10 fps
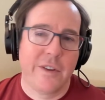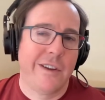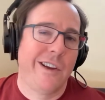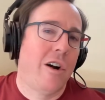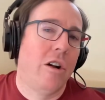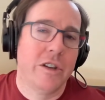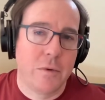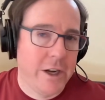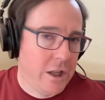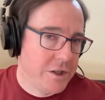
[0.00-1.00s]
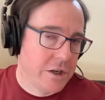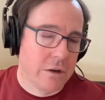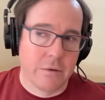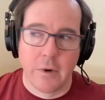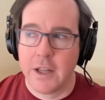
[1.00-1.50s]
call it 20 lines of
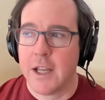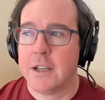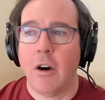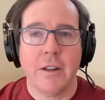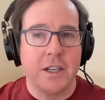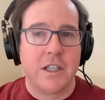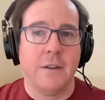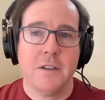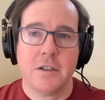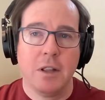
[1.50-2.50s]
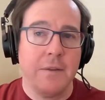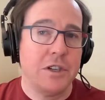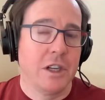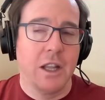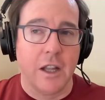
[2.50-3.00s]
code, right? That all that stuff is
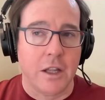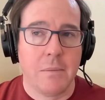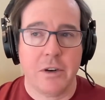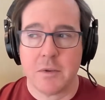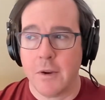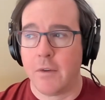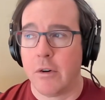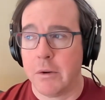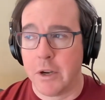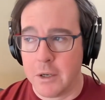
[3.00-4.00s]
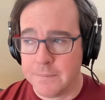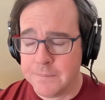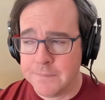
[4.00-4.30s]
leveraging libraries we've already written.